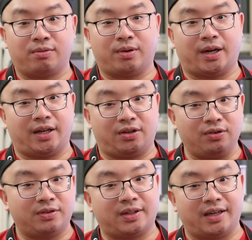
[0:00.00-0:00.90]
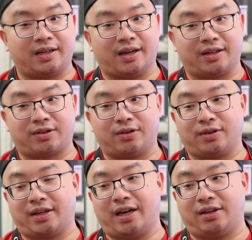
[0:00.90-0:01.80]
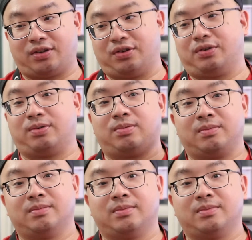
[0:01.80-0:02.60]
where that you think it's going to get you